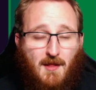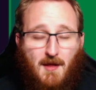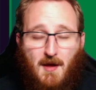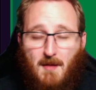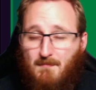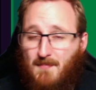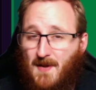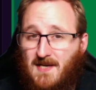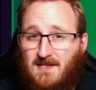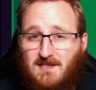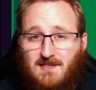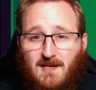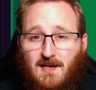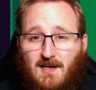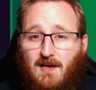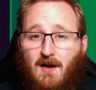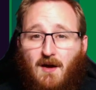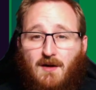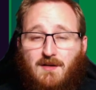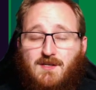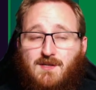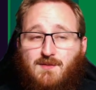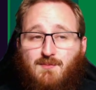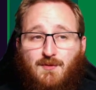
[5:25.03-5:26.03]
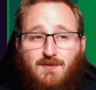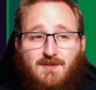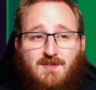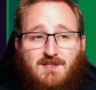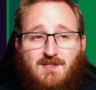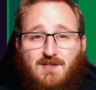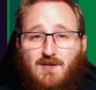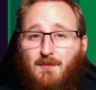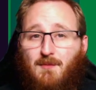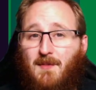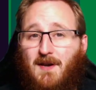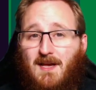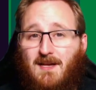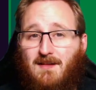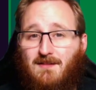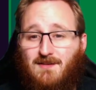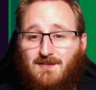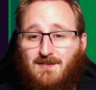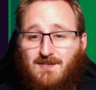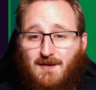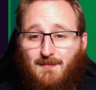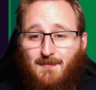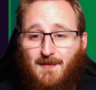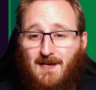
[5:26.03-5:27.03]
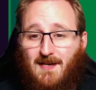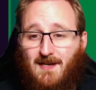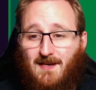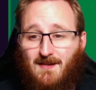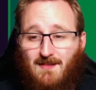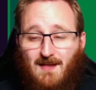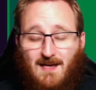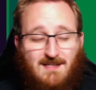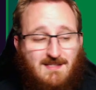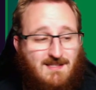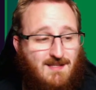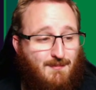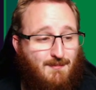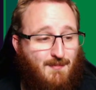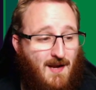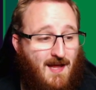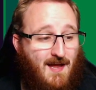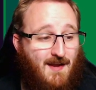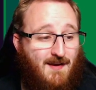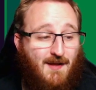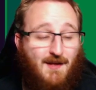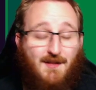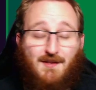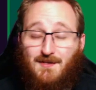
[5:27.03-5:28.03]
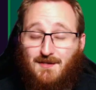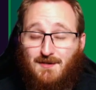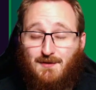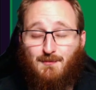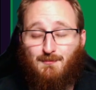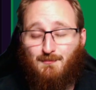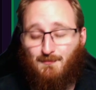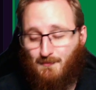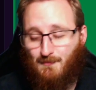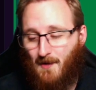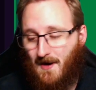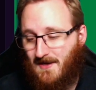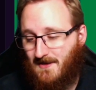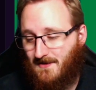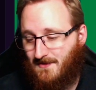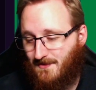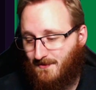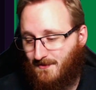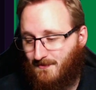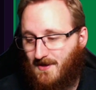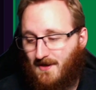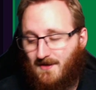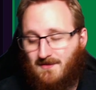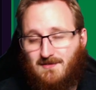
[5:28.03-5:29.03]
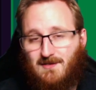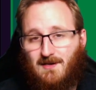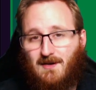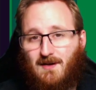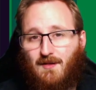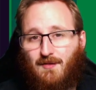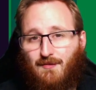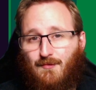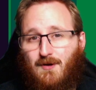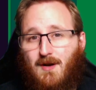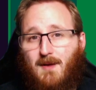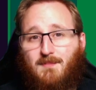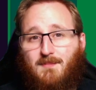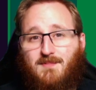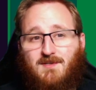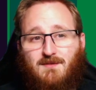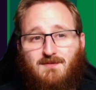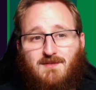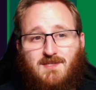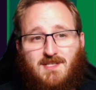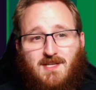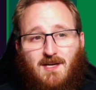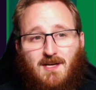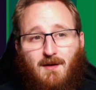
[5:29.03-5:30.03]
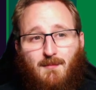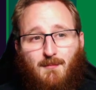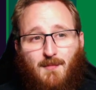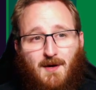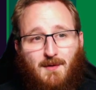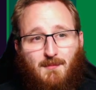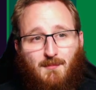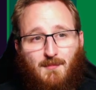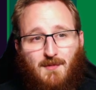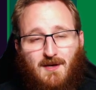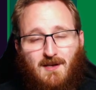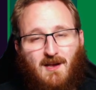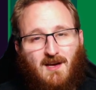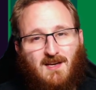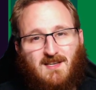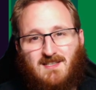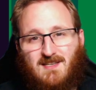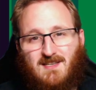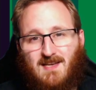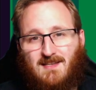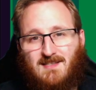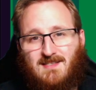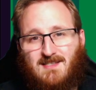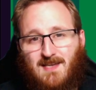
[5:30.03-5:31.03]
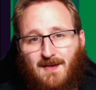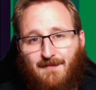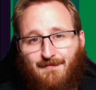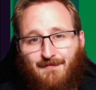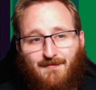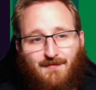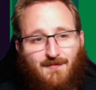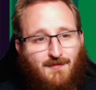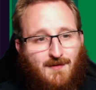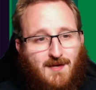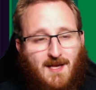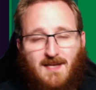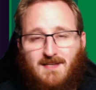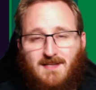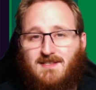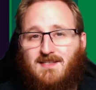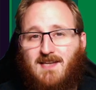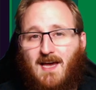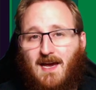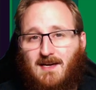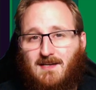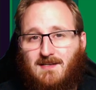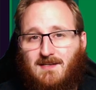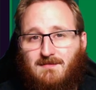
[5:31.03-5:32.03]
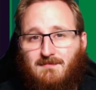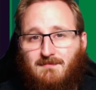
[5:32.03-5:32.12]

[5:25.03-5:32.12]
Basically, I just want to dominate the German league. That's the plan. And you wait, you cut to like three episodes time when we're like sat seventh and getting sacked.